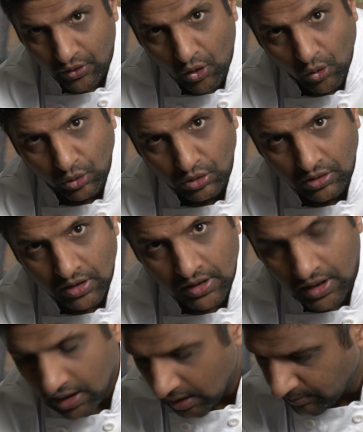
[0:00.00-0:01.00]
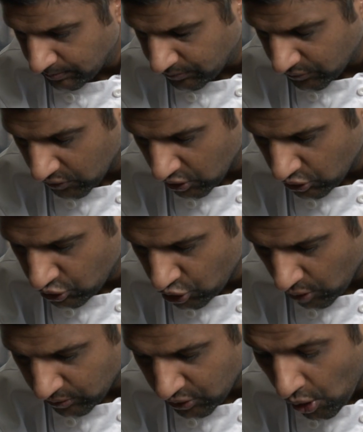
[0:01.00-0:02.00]
whole
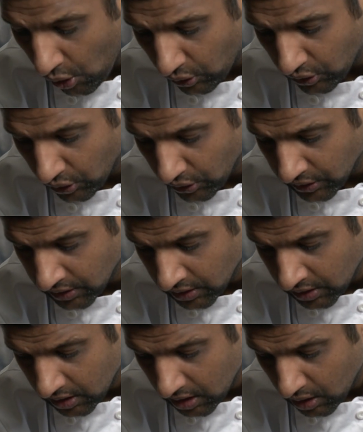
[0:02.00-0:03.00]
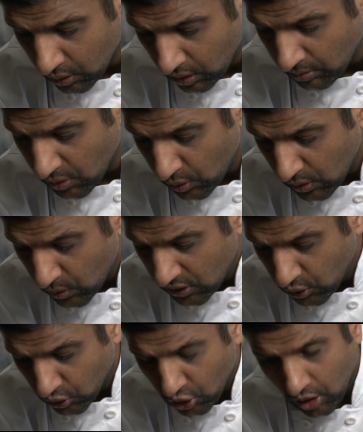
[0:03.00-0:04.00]
chopped coconut, I mean we
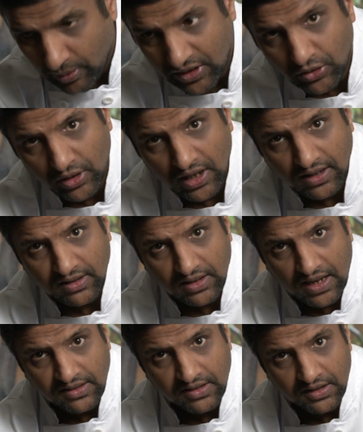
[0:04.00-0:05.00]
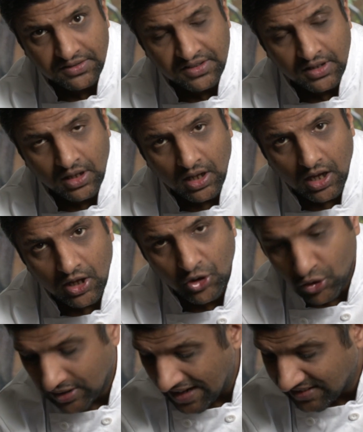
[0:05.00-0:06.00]
do cut them into little slices.
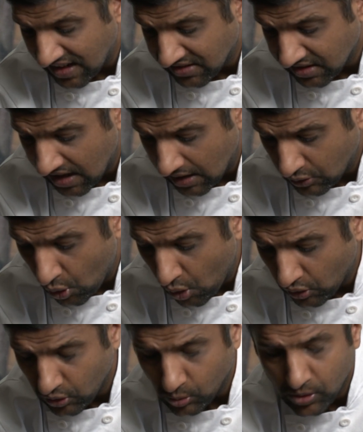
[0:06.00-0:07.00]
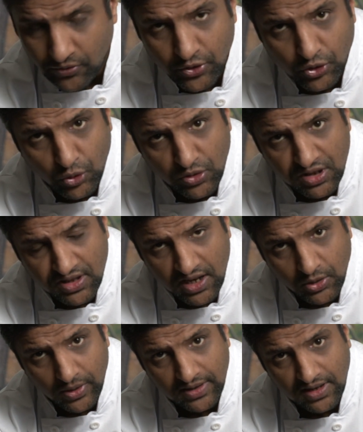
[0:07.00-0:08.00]
You can add desiccated coconut, but if you do
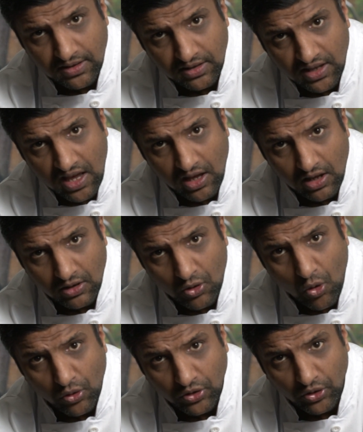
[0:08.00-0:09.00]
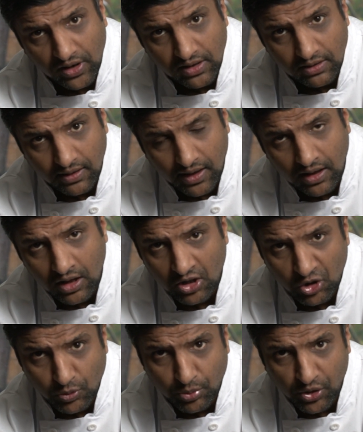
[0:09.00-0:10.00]
decide to add desiccated coconut into there,
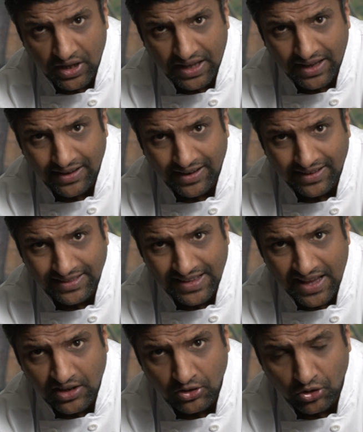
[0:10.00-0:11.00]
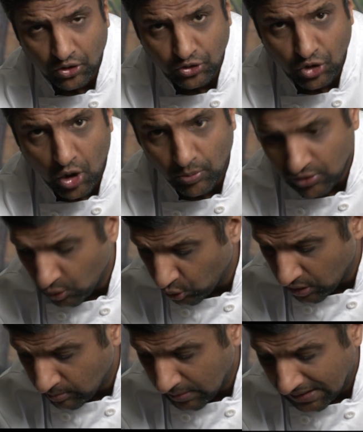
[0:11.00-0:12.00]
you'd put it in at the end on top. You
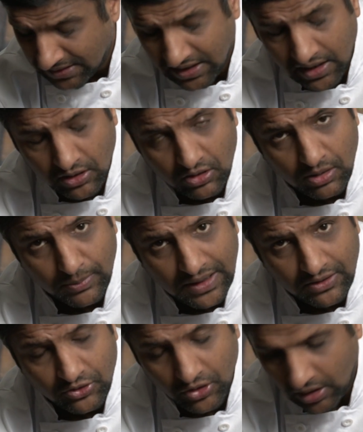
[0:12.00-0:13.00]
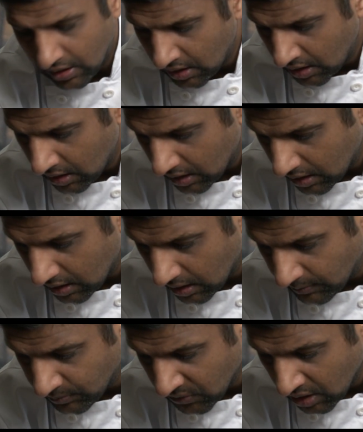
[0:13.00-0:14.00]
wouldn't mix it into the mixture.
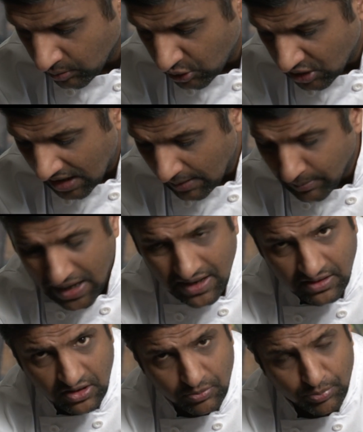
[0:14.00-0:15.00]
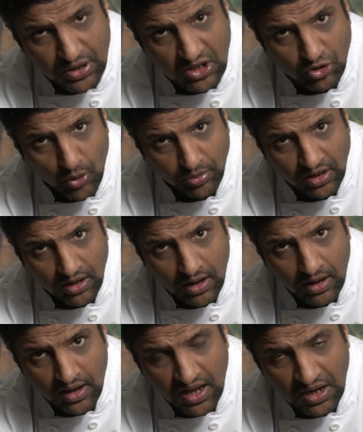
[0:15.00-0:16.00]
But you can buy these pre-chopped in
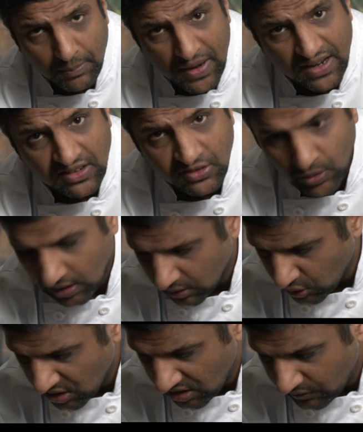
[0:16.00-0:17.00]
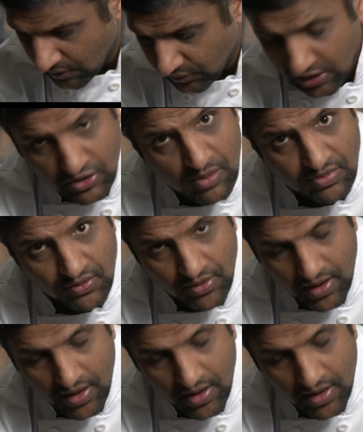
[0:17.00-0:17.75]
a pack as well, so you need 50 grams of